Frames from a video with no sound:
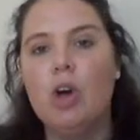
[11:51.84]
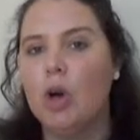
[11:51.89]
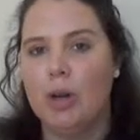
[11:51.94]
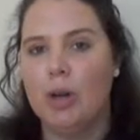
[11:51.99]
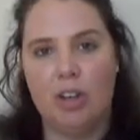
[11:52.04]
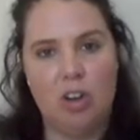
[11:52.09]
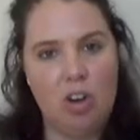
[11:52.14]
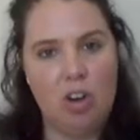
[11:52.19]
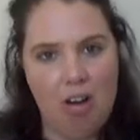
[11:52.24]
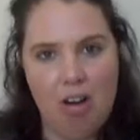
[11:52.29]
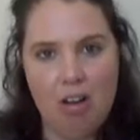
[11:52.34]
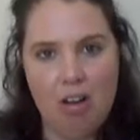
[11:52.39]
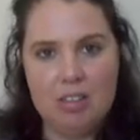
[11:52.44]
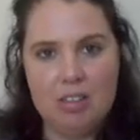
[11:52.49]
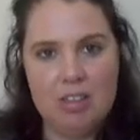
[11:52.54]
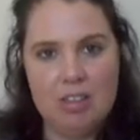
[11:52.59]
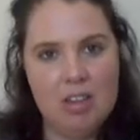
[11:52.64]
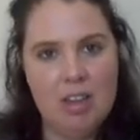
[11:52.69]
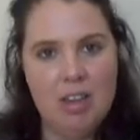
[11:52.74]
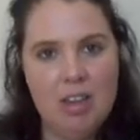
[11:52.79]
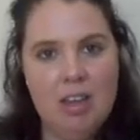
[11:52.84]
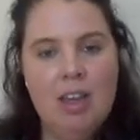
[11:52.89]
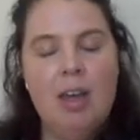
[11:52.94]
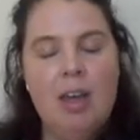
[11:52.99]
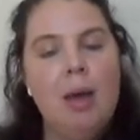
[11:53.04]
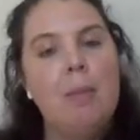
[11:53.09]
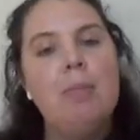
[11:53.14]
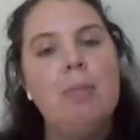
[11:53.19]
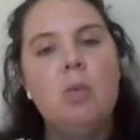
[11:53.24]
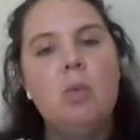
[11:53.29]
know it can't.
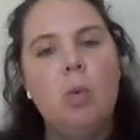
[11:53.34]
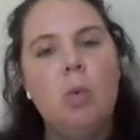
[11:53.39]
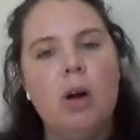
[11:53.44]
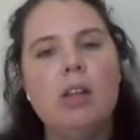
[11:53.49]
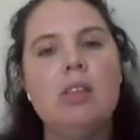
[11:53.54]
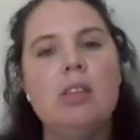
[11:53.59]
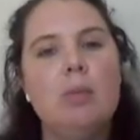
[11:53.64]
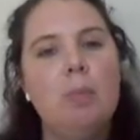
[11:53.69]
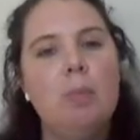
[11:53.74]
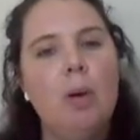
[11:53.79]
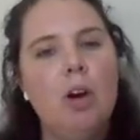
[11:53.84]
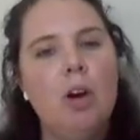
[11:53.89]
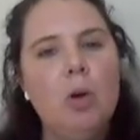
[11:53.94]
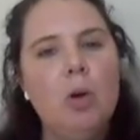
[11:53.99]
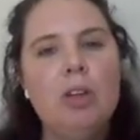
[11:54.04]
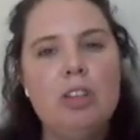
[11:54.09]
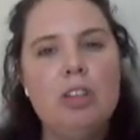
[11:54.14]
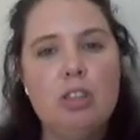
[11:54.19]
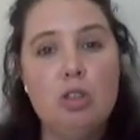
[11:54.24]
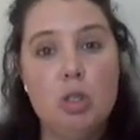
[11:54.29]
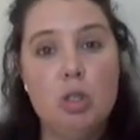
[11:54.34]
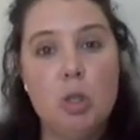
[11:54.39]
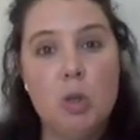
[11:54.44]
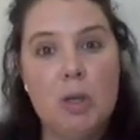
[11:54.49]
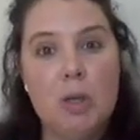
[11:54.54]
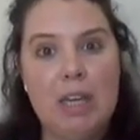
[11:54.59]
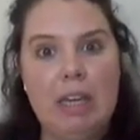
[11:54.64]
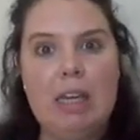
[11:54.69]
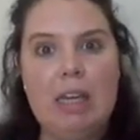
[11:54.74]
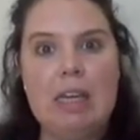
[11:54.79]
But what the poet is
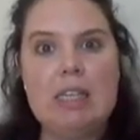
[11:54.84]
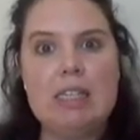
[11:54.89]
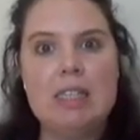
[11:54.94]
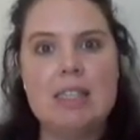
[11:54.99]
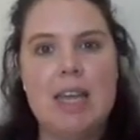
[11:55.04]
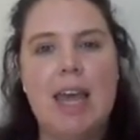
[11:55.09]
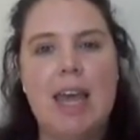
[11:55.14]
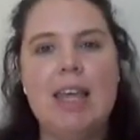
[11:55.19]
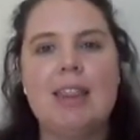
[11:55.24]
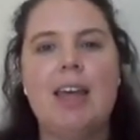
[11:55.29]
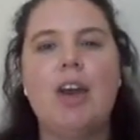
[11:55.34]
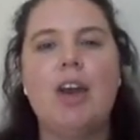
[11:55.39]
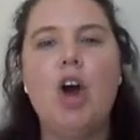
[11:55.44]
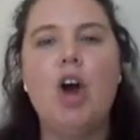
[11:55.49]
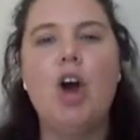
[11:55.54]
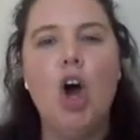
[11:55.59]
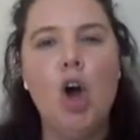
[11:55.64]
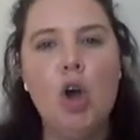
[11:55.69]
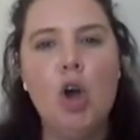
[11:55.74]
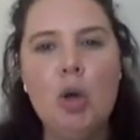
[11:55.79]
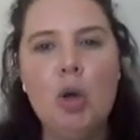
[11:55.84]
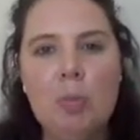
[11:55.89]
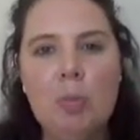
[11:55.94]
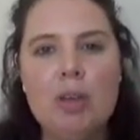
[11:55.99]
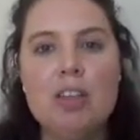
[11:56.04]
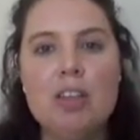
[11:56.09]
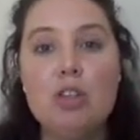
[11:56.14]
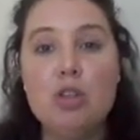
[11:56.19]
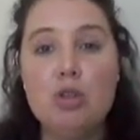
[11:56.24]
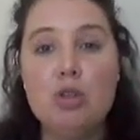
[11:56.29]
doing is saying that hope
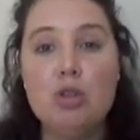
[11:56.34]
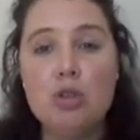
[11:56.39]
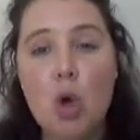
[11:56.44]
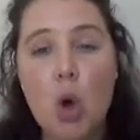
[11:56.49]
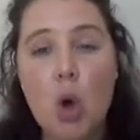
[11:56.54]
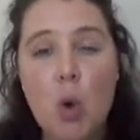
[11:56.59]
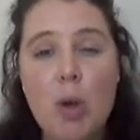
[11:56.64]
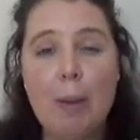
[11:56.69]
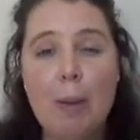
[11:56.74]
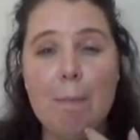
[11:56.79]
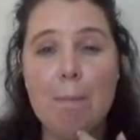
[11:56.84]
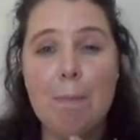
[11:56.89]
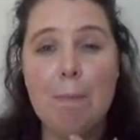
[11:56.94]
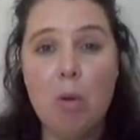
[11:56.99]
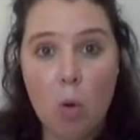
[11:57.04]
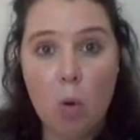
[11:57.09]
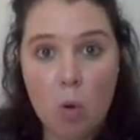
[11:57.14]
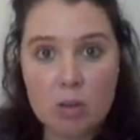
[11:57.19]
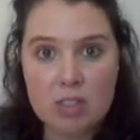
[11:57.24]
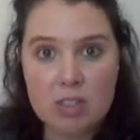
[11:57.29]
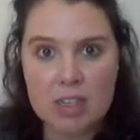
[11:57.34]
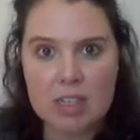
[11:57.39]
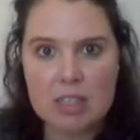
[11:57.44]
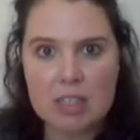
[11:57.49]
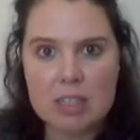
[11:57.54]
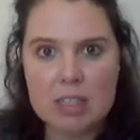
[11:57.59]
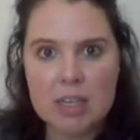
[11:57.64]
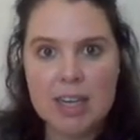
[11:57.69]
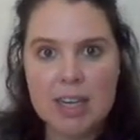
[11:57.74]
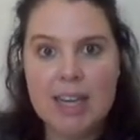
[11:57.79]
is so
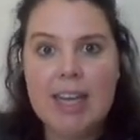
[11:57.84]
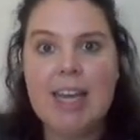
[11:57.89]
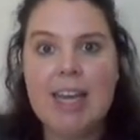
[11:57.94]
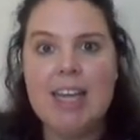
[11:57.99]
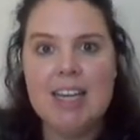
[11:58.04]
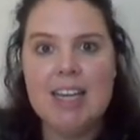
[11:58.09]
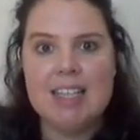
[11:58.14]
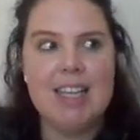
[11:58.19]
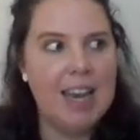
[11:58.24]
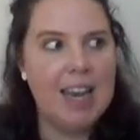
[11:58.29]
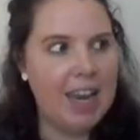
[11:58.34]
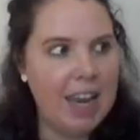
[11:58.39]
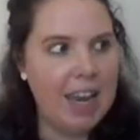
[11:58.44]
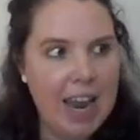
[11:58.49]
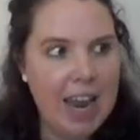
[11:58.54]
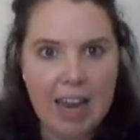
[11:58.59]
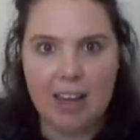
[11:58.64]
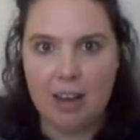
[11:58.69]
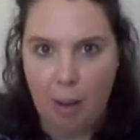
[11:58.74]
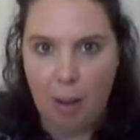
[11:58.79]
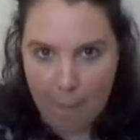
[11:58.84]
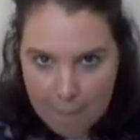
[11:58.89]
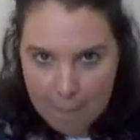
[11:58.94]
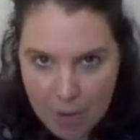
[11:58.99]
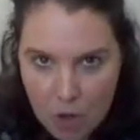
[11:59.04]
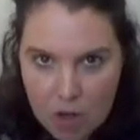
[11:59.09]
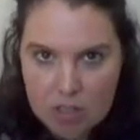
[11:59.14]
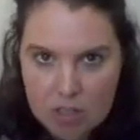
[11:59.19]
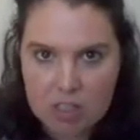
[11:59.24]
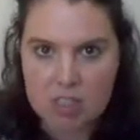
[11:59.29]
important. It is like
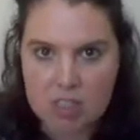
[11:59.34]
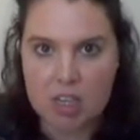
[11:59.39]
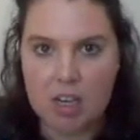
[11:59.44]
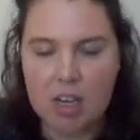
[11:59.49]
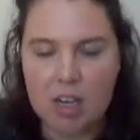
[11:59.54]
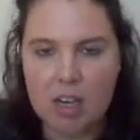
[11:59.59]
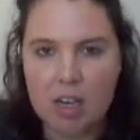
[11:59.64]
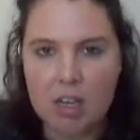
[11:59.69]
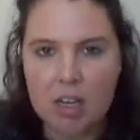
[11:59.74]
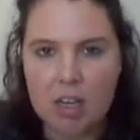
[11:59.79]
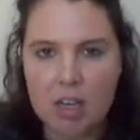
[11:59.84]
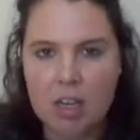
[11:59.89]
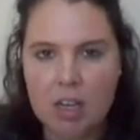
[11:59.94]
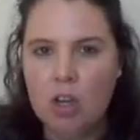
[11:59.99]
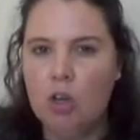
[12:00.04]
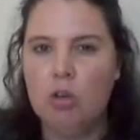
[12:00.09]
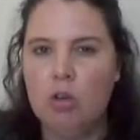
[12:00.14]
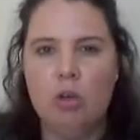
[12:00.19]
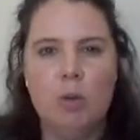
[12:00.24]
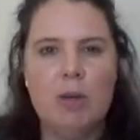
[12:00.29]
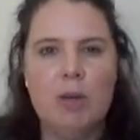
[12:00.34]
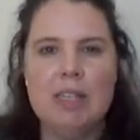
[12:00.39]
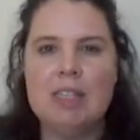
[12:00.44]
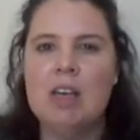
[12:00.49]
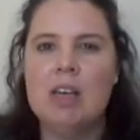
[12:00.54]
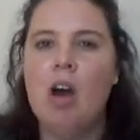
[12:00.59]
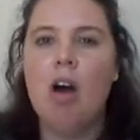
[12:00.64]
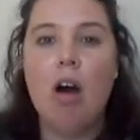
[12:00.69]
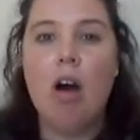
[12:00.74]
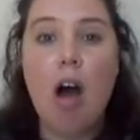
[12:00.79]
a person who
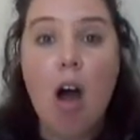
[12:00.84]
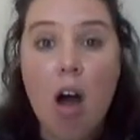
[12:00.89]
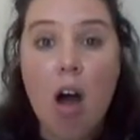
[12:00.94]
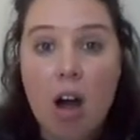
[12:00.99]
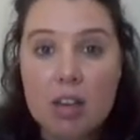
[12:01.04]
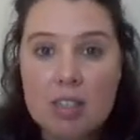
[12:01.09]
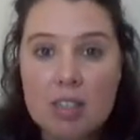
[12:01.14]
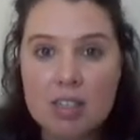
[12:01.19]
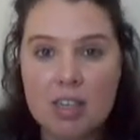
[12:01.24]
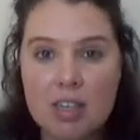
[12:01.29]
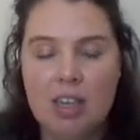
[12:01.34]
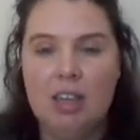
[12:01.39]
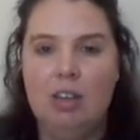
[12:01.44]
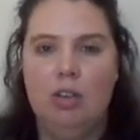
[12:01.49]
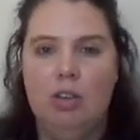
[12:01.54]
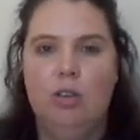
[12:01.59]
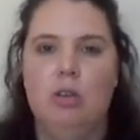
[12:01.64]
is asking